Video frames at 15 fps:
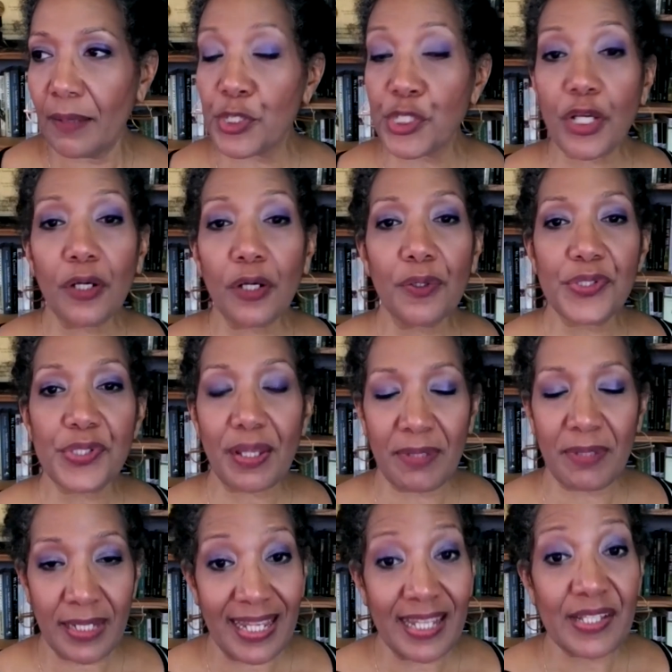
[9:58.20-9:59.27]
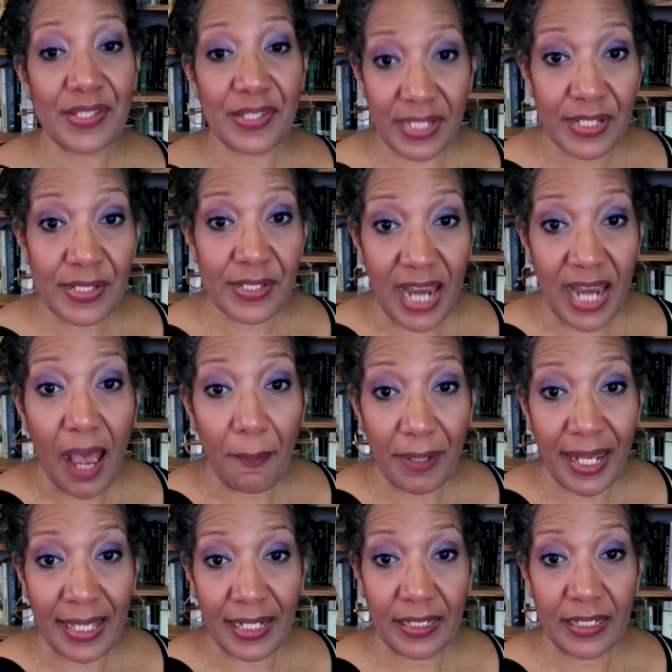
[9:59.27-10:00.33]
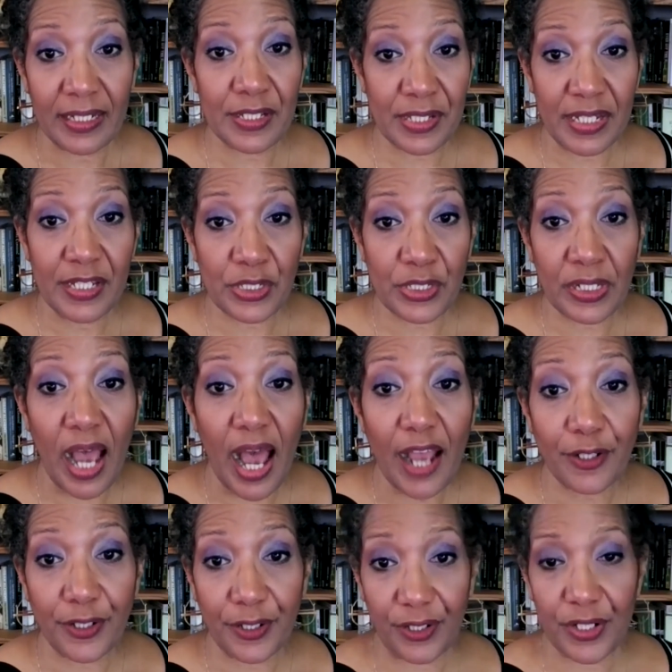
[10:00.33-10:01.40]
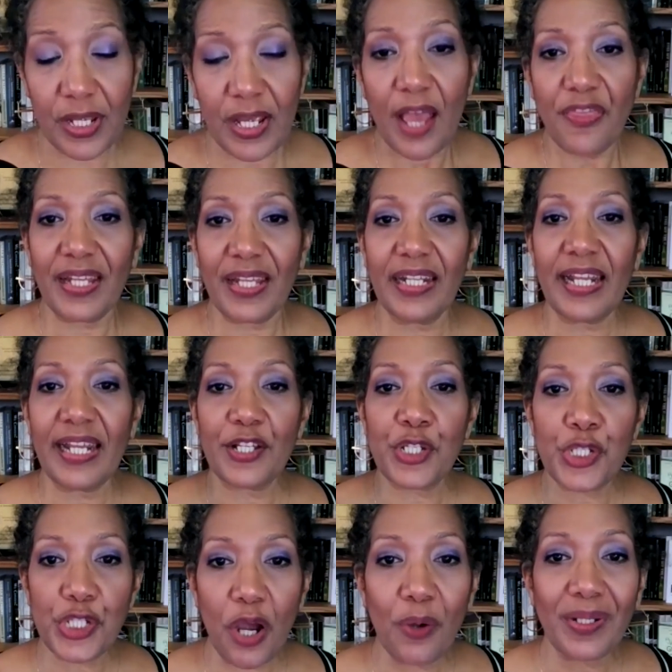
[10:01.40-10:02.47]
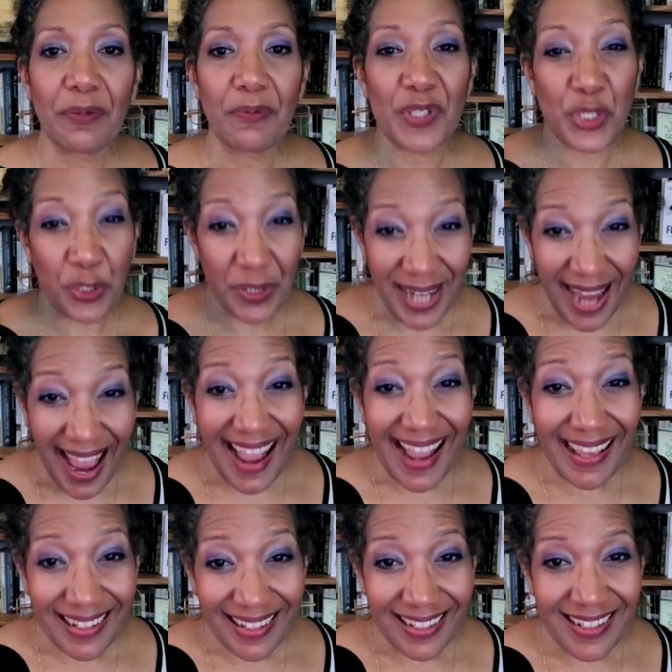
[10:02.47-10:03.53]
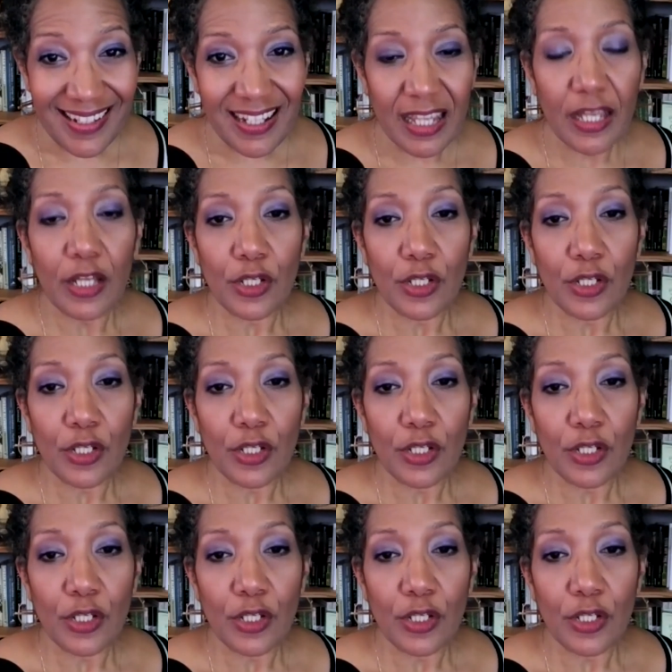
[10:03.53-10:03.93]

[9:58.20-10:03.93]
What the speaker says: shows, I mean, is dominated, is conquered, then it has shown it was created